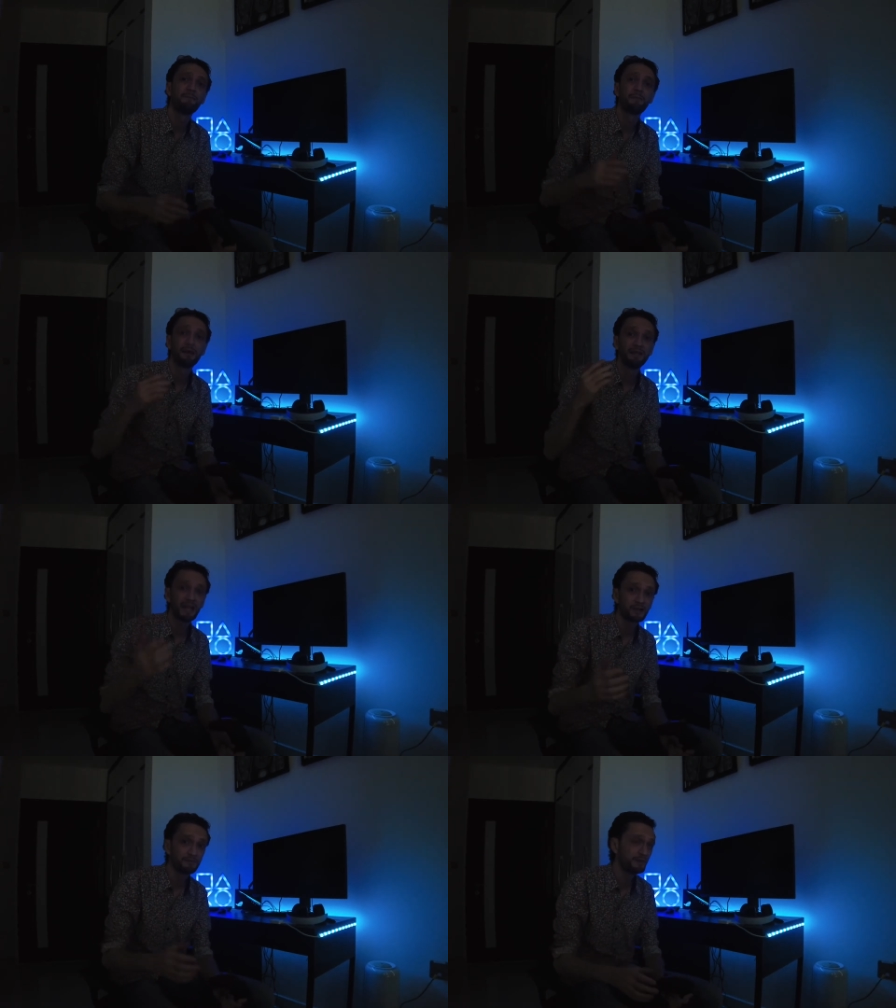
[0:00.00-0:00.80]
for my
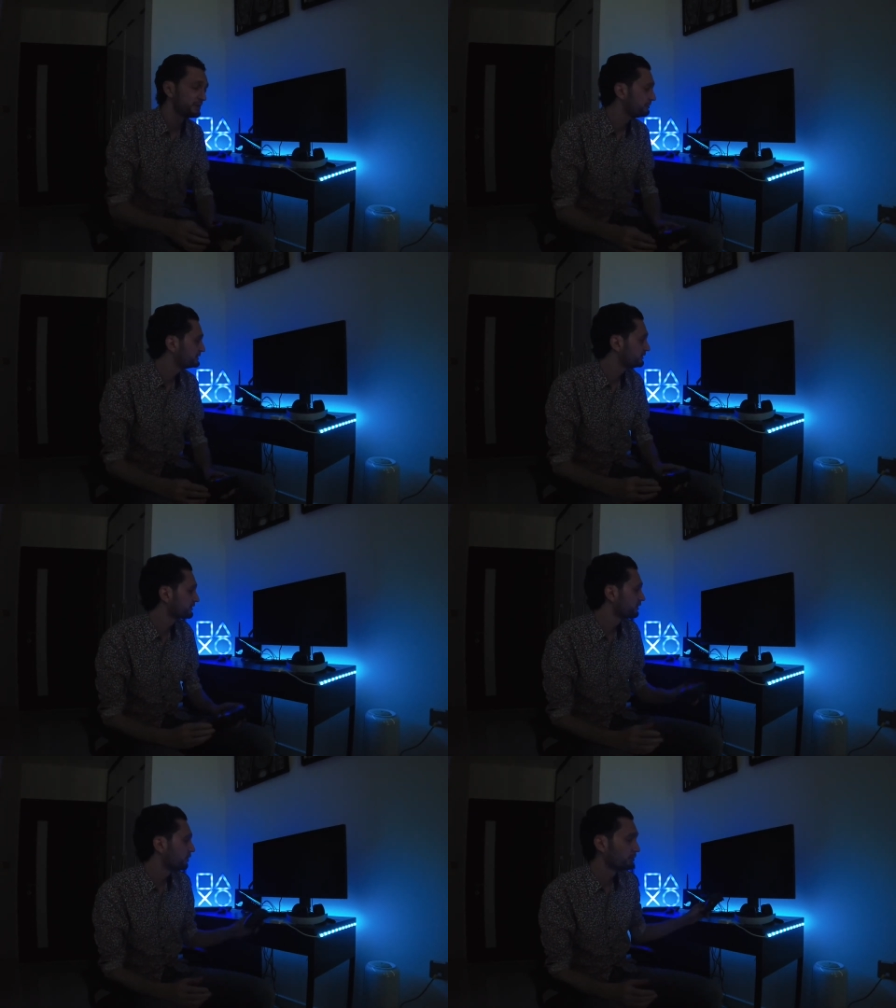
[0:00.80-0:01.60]
next video, which is
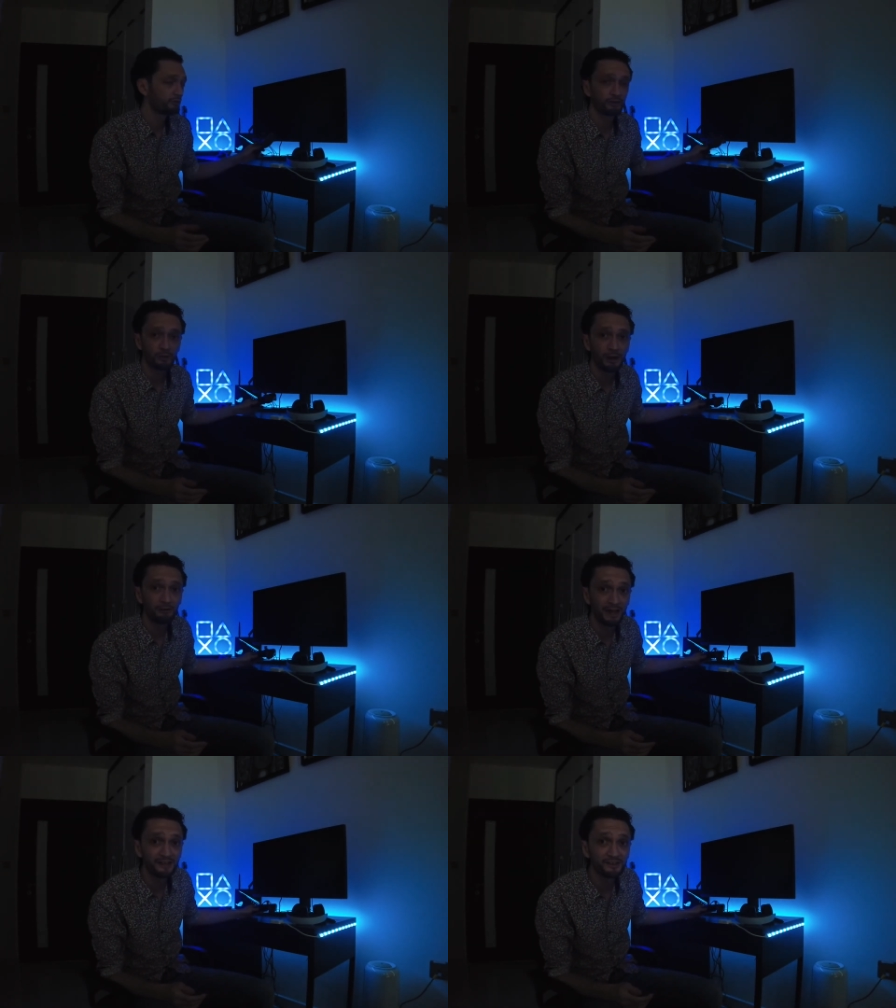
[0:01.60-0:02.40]
going to also go out
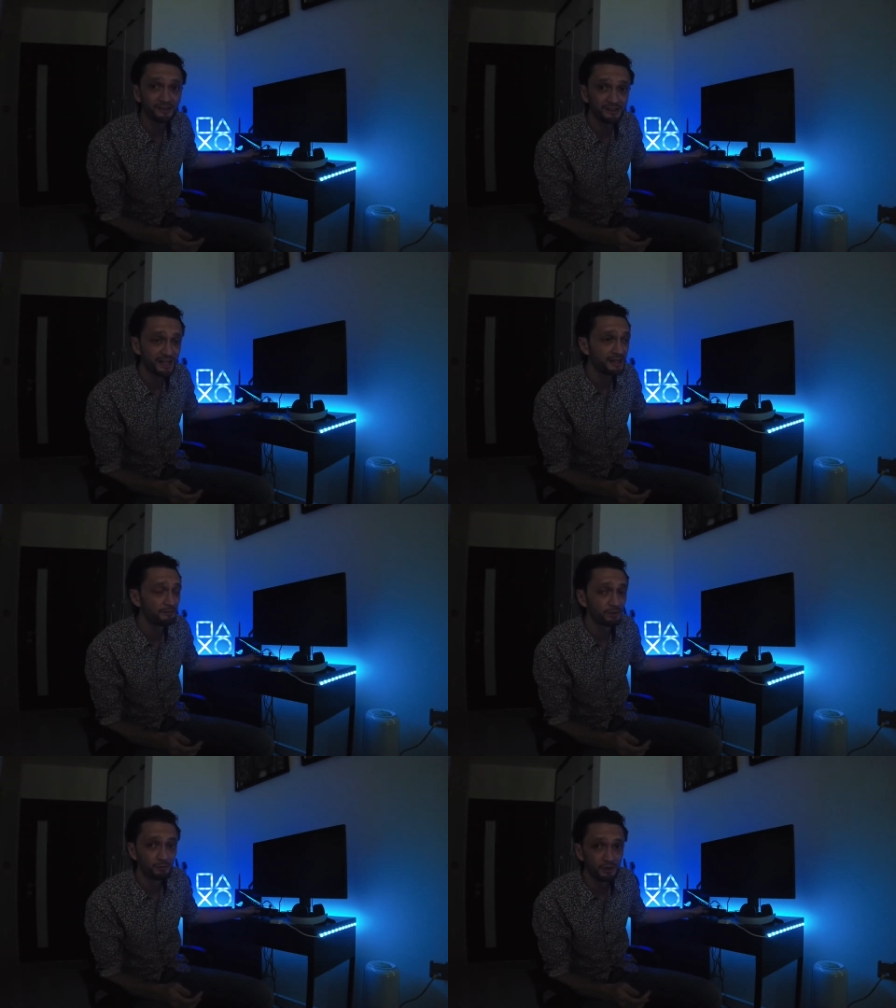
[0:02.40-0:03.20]
later today, I'm
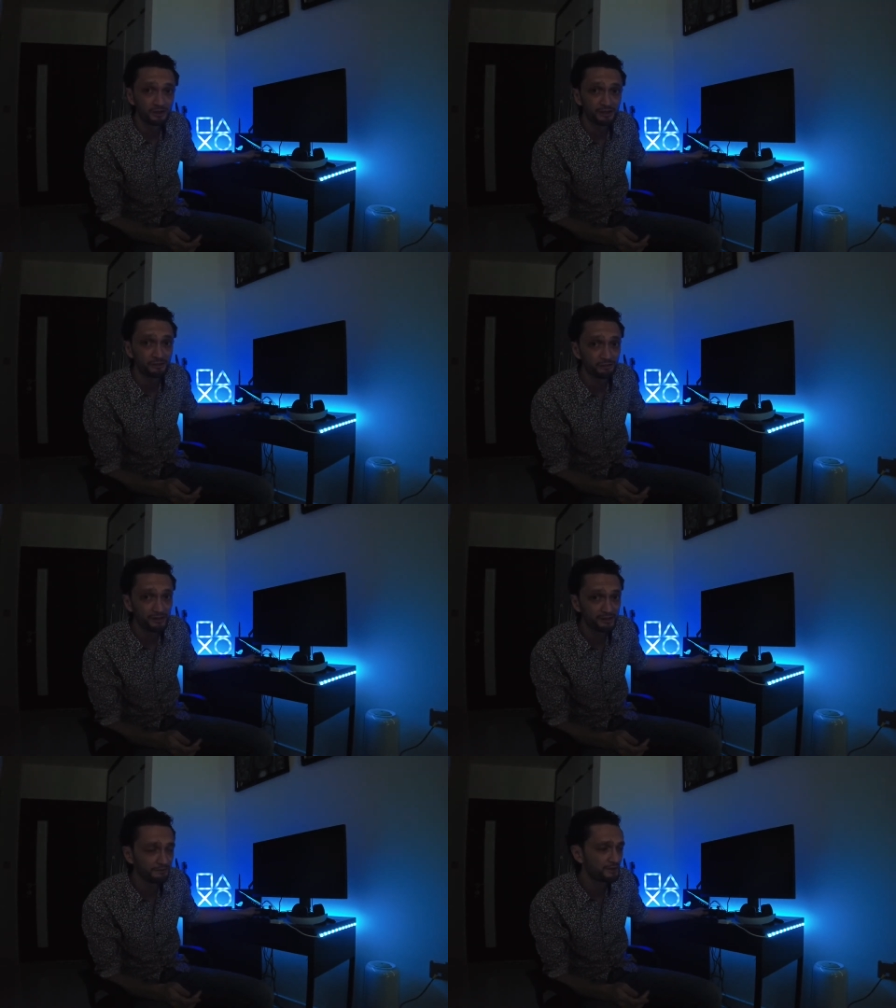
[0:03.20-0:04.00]
going to work on it
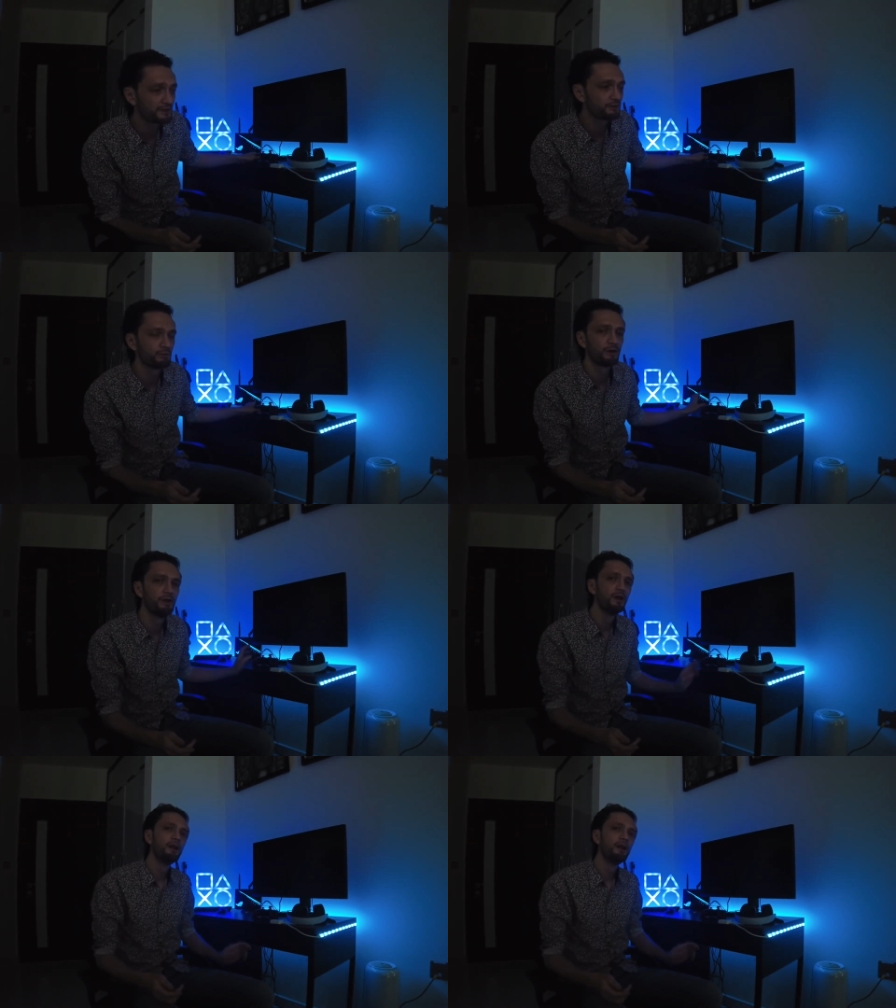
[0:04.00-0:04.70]
straight after this one,